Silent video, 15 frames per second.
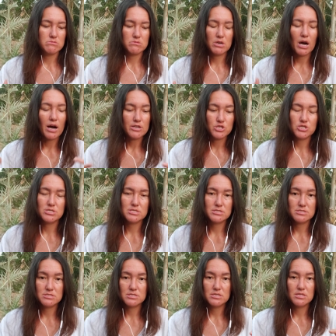
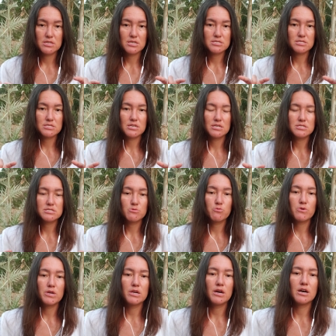consciousness, in that sense,
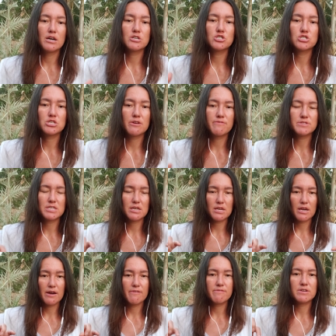we are
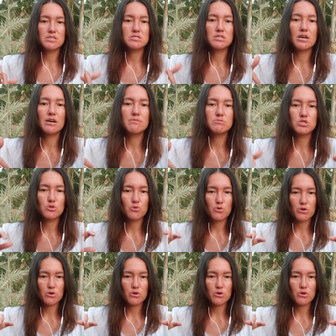shifting every time to